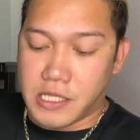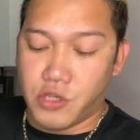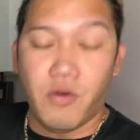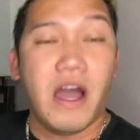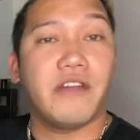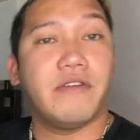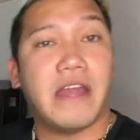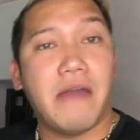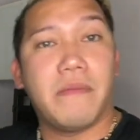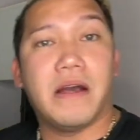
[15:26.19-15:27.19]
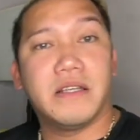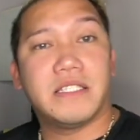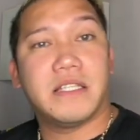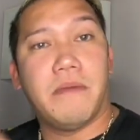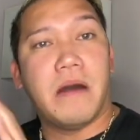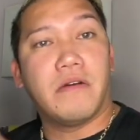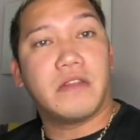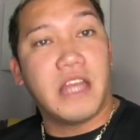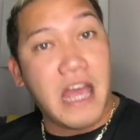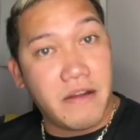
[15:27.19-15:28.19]
200 ml is about
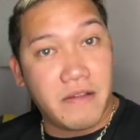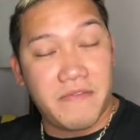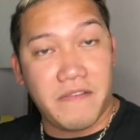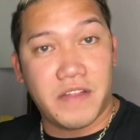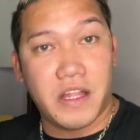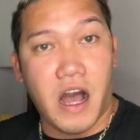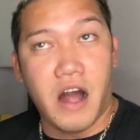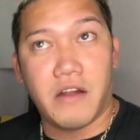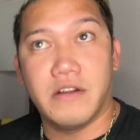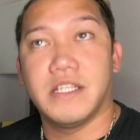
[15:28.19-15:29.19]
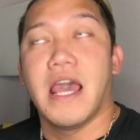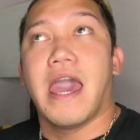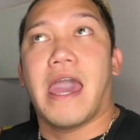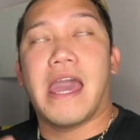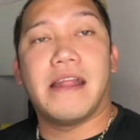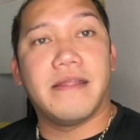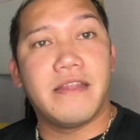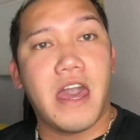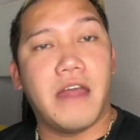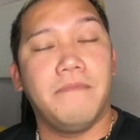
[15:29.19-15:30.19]
$350, and
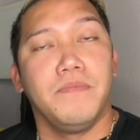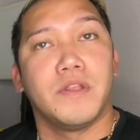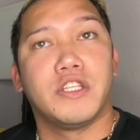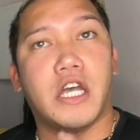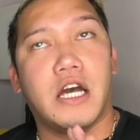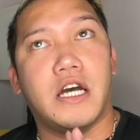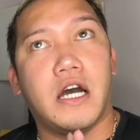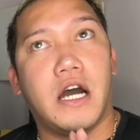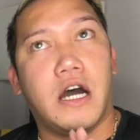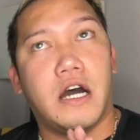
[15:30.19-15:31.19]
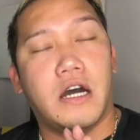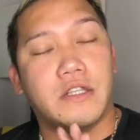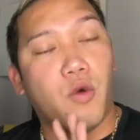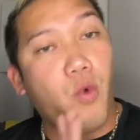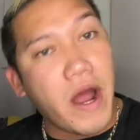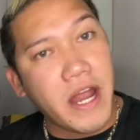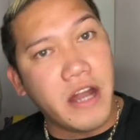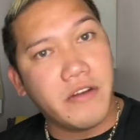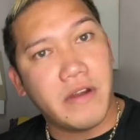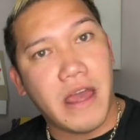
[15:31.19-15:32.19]
then the
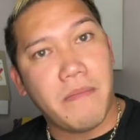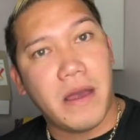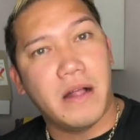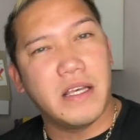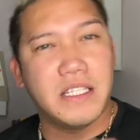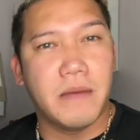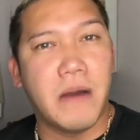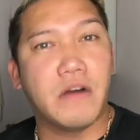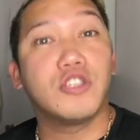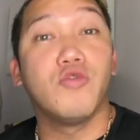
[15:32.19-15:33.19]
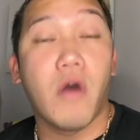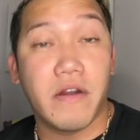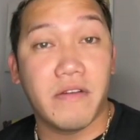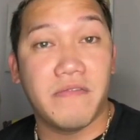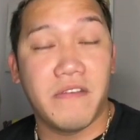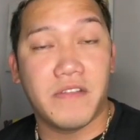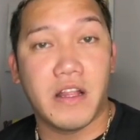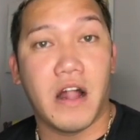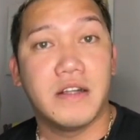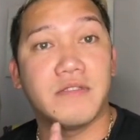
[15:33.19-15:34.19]
100 ml is about
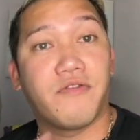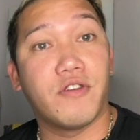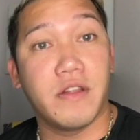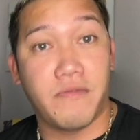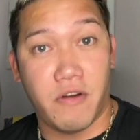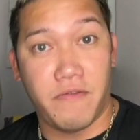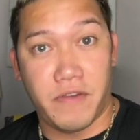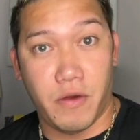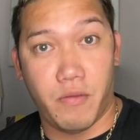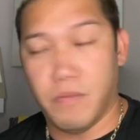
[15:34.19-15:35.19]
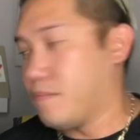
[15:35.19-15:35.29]
$250 for the perfume.